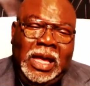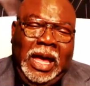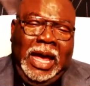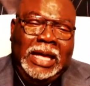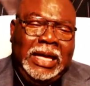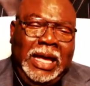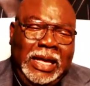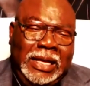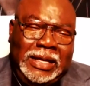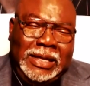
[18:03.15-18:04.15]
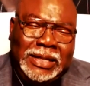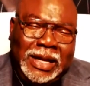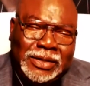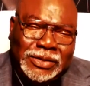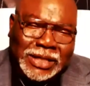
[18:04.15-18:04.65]
And you
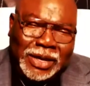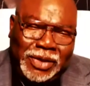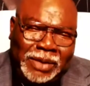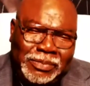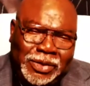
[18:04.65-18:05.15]
understand what I'm doing?